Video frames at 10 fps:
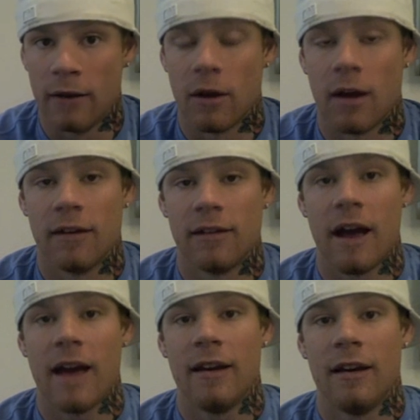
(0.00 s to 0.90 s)
So I
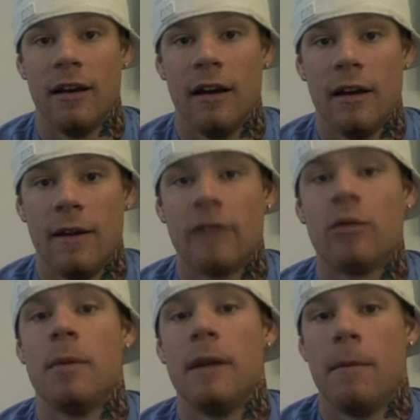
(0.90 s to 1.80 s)
decided this
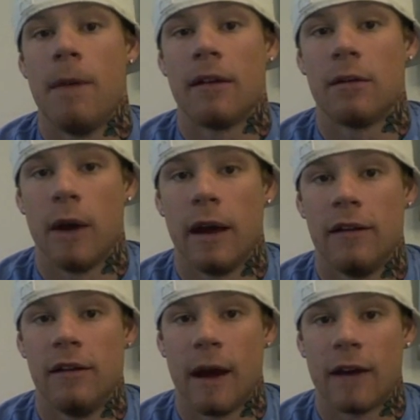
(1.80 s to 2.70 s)
would be the best way
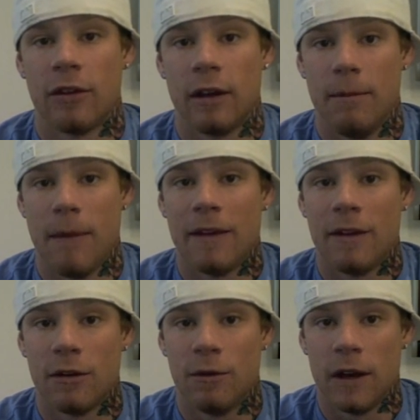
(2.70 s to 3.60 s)
to actually make
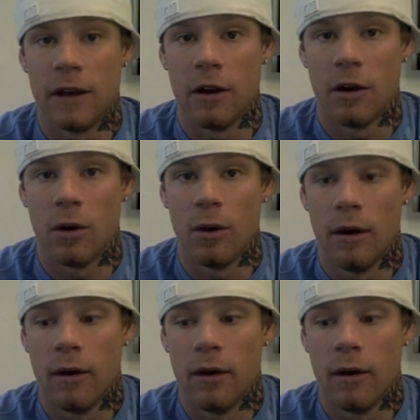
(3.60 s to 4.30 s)
this video,